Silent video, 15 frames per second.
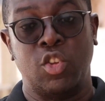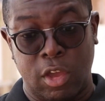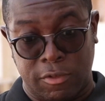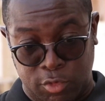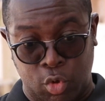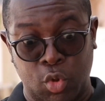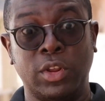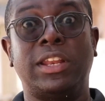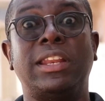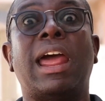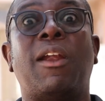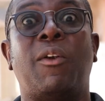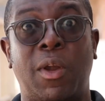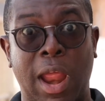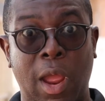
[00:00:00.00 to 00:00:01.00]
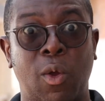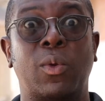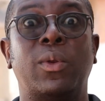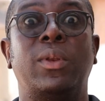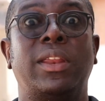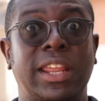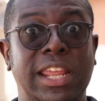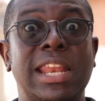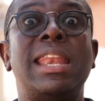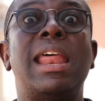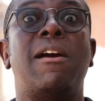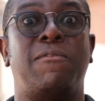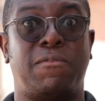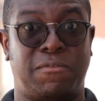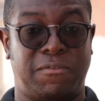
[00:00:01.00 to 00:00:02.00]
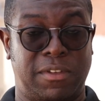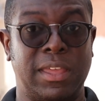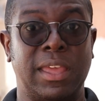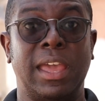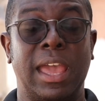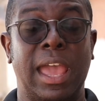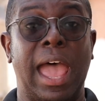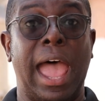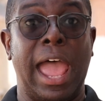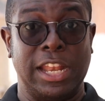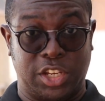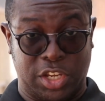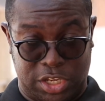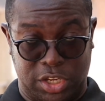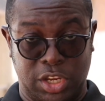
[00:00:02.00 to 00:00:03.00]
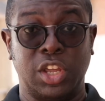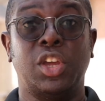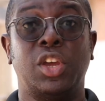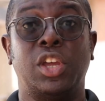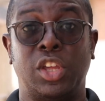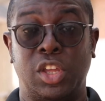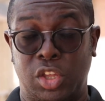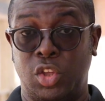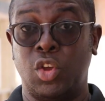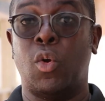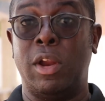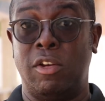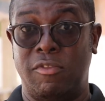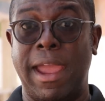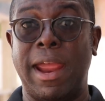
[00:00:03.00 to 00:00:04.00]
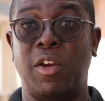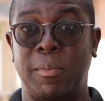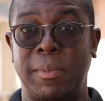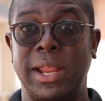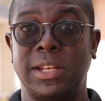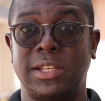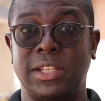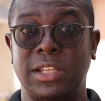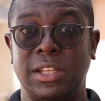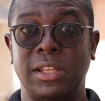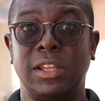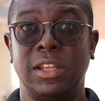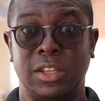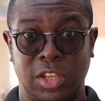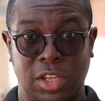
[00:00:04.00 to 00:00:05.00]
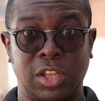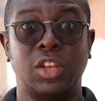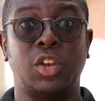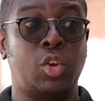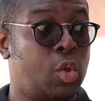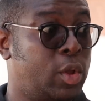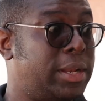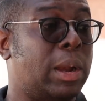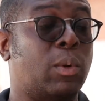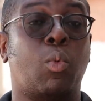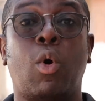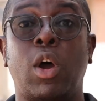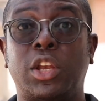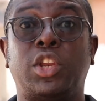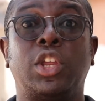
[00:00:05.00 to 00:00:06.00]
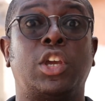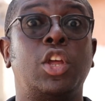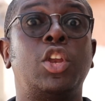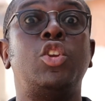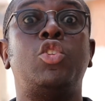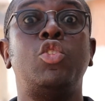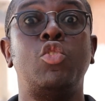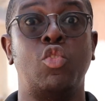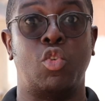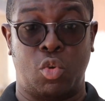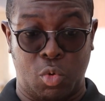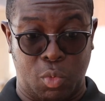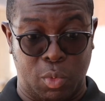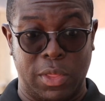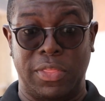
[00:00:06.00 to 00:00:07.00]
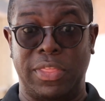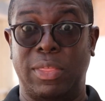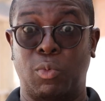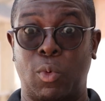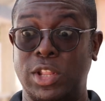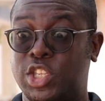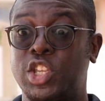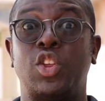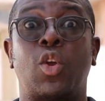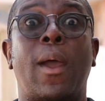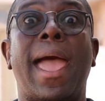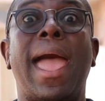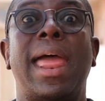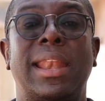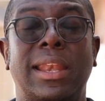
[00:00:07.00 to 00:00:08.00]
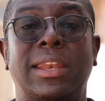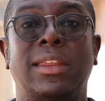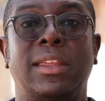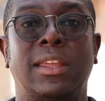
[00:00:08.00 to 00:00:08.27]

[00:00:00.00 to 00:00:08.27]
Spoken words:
you have looked around enough at your environment, looked at what you could do with what's in your hand,